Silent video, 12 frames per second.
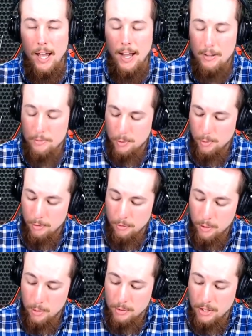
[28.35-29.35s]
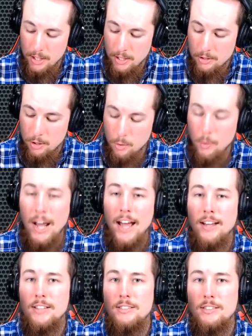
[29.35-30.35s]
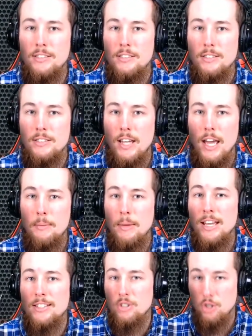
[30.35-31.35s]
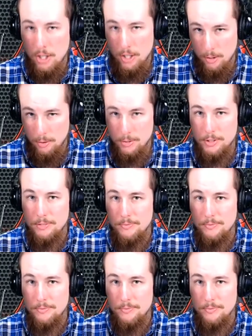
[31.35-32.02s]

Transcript: after refusing to wax a man's genitals.